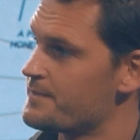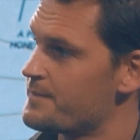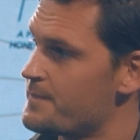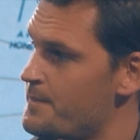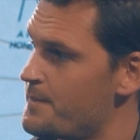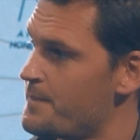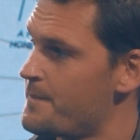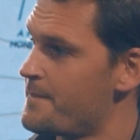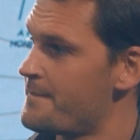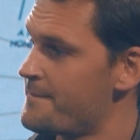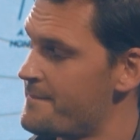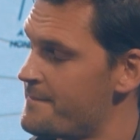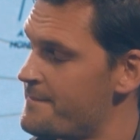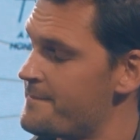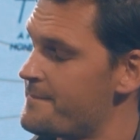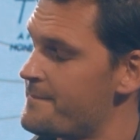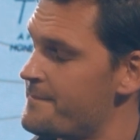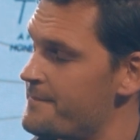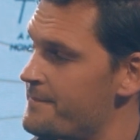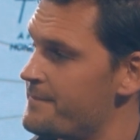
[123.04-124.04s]

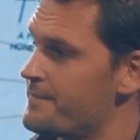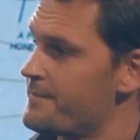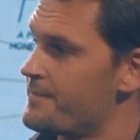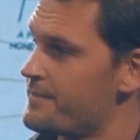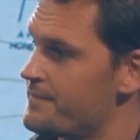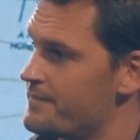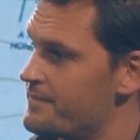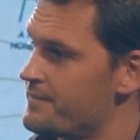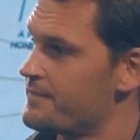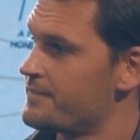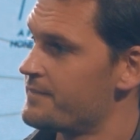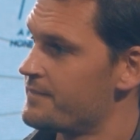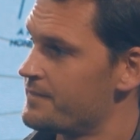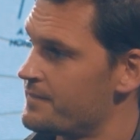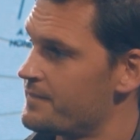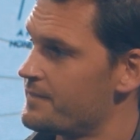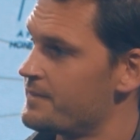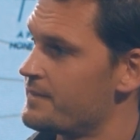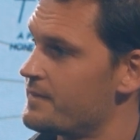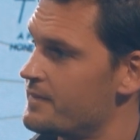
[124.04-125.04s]

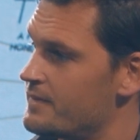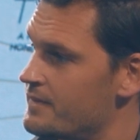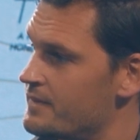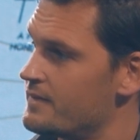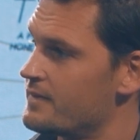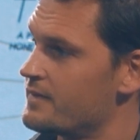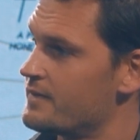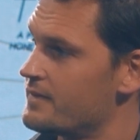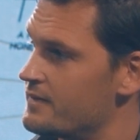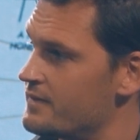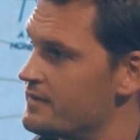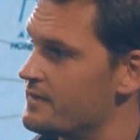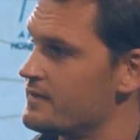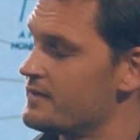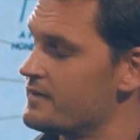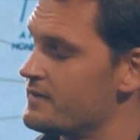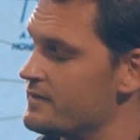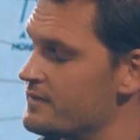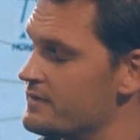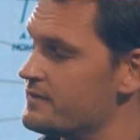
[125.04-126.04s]

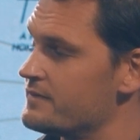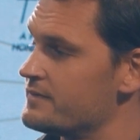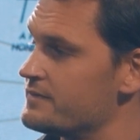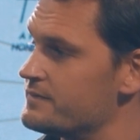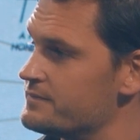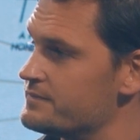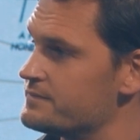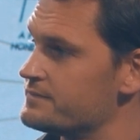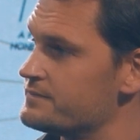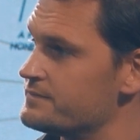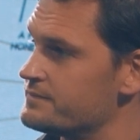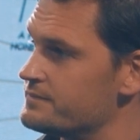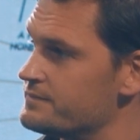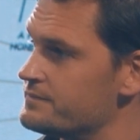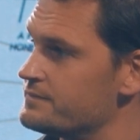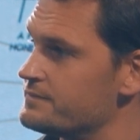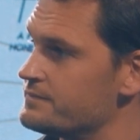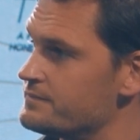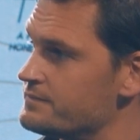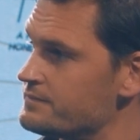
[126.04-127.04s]

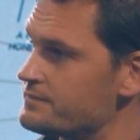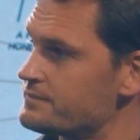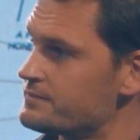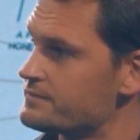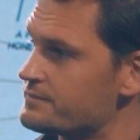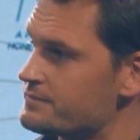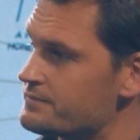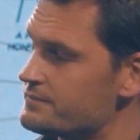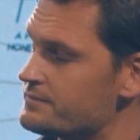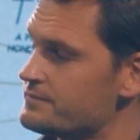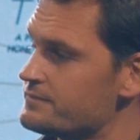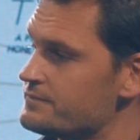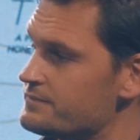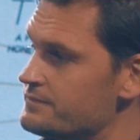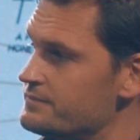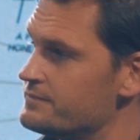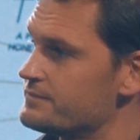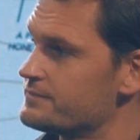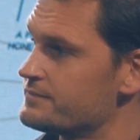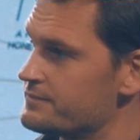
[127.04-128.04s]

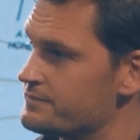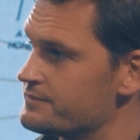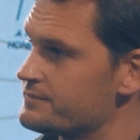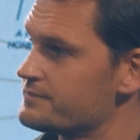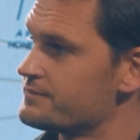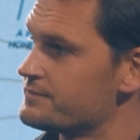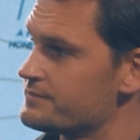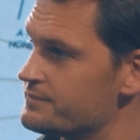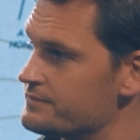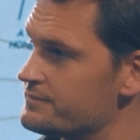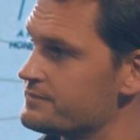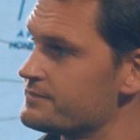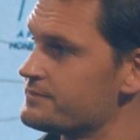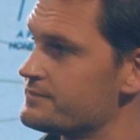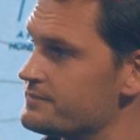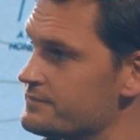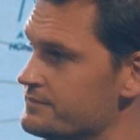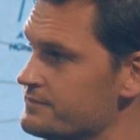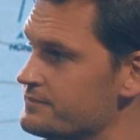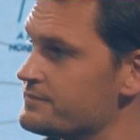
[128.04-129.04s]

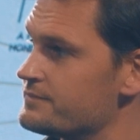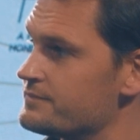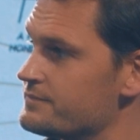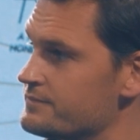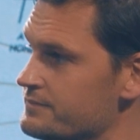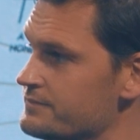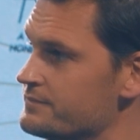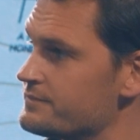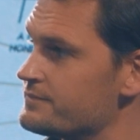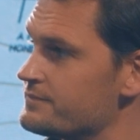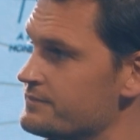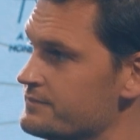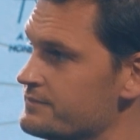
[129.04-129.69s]
[no speech]